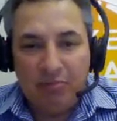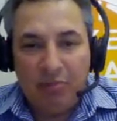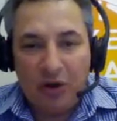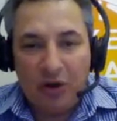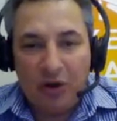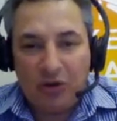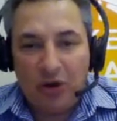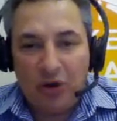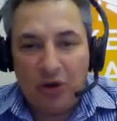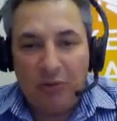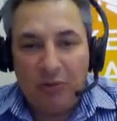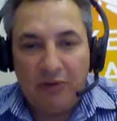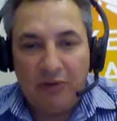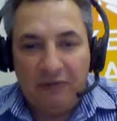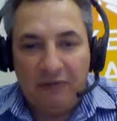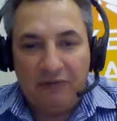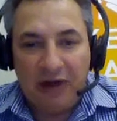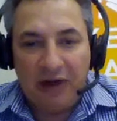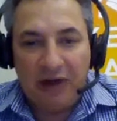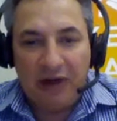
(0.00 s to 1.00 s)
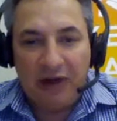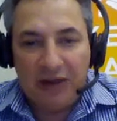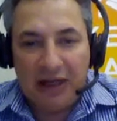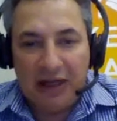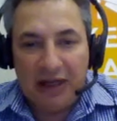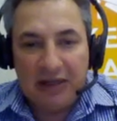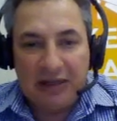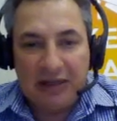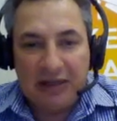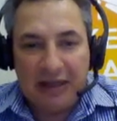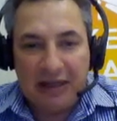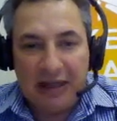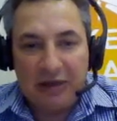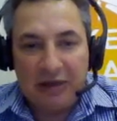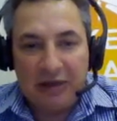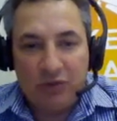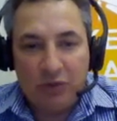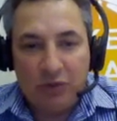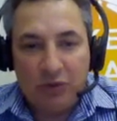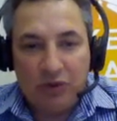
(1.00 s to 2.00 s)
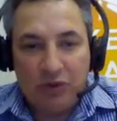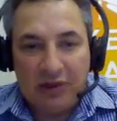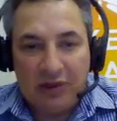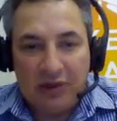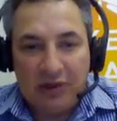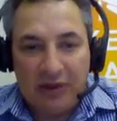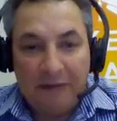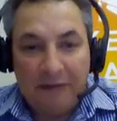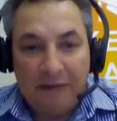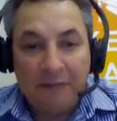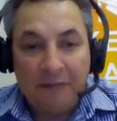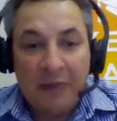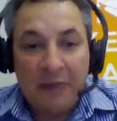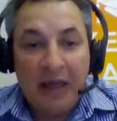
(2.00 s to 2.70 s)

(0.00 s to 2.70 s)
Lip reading: most common functionality that they use that.